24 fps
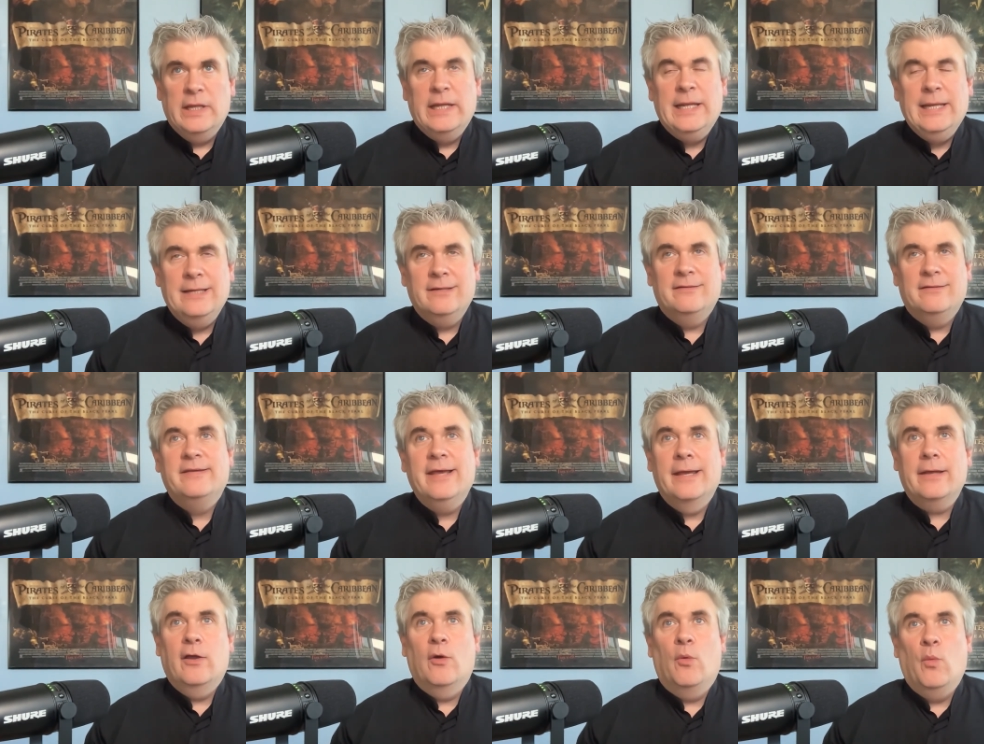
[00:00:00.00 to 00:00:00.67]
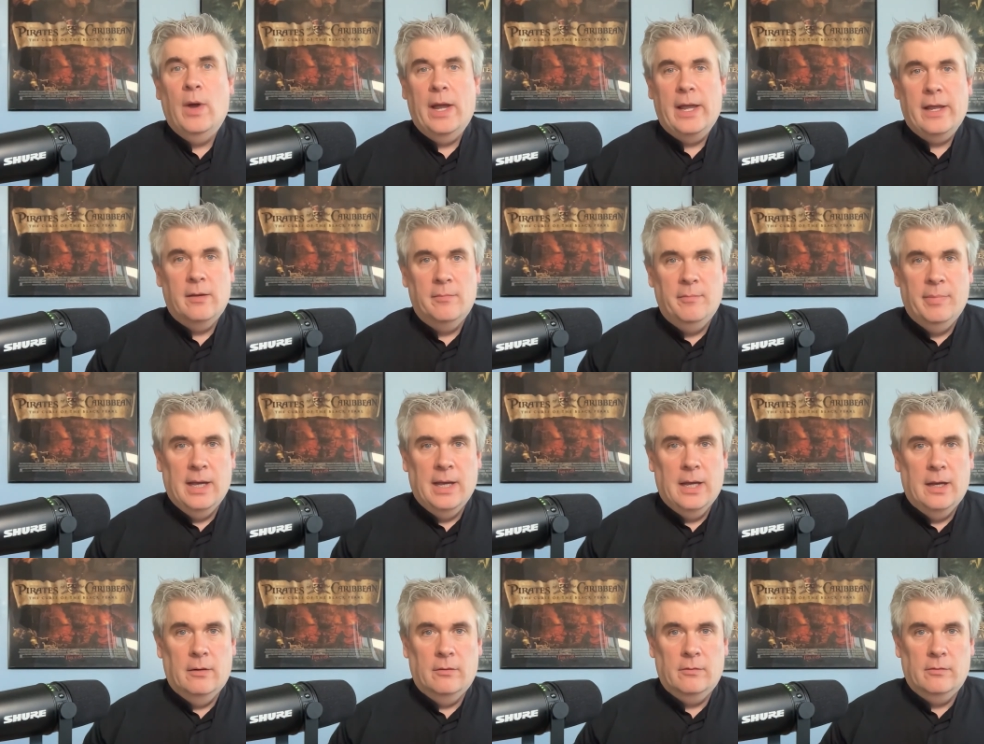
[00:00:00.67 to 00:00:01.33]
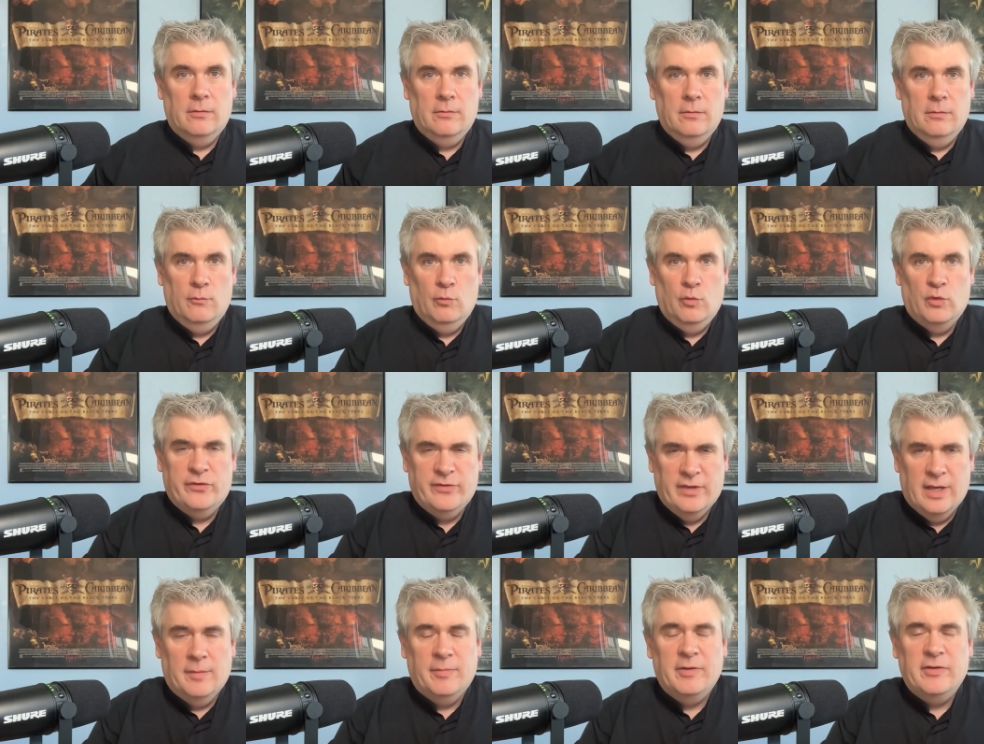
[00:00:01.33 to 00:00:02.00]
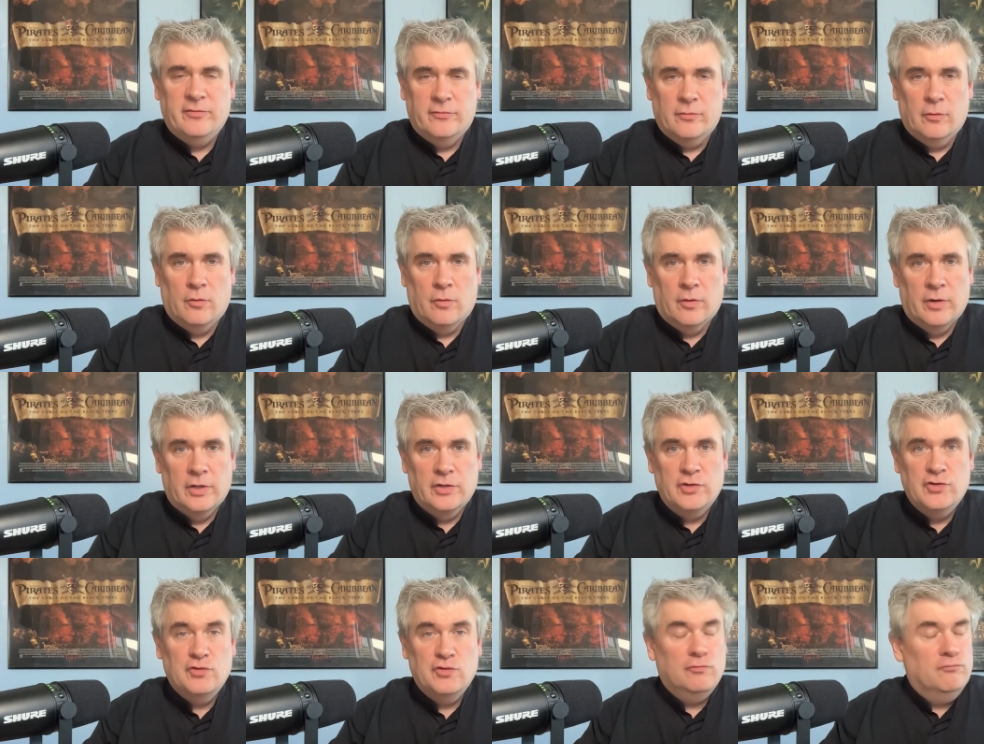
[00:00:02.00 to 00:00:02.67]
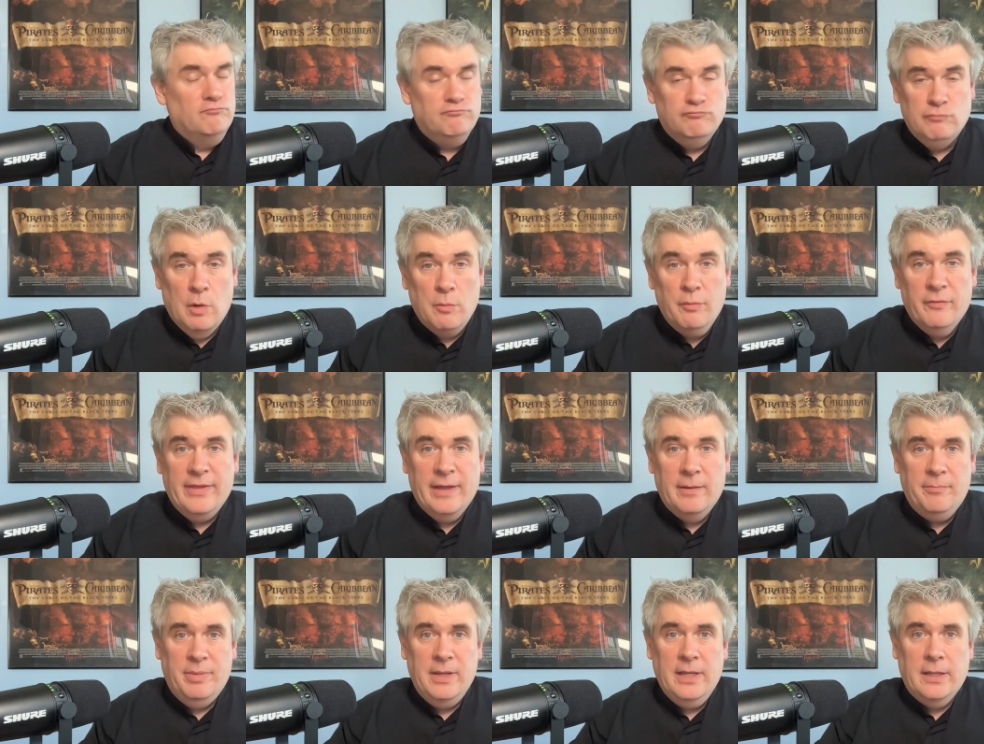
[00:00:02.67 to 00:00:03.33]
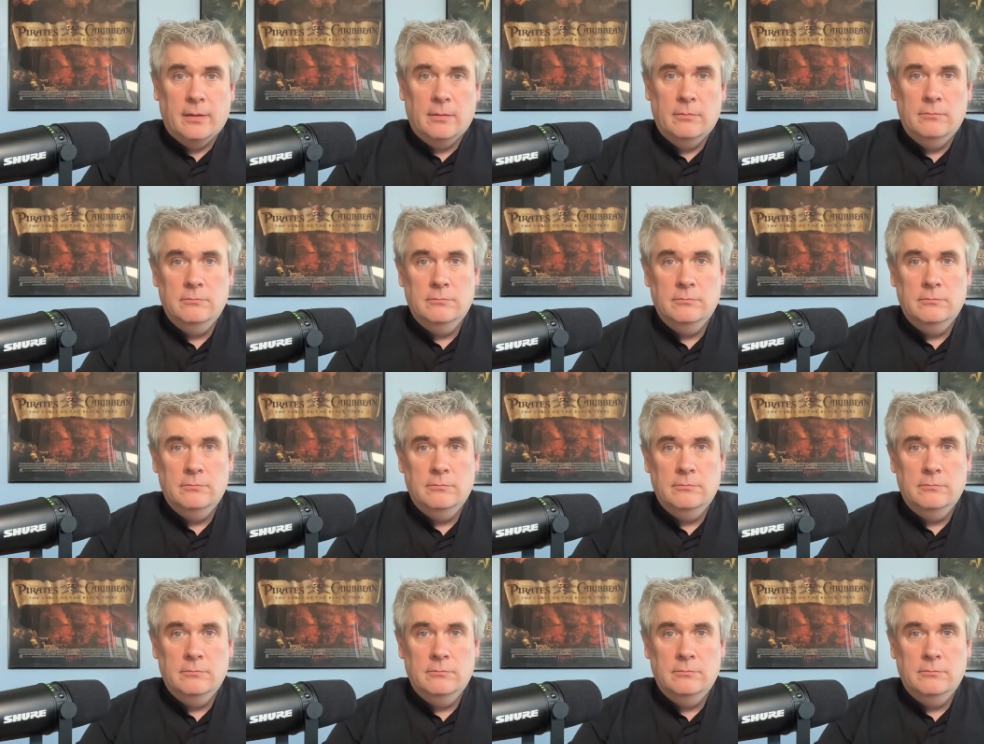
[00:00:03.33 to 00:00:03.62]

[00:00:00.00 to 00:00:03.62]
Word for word: need to take away about Wasabi storage, what would that be?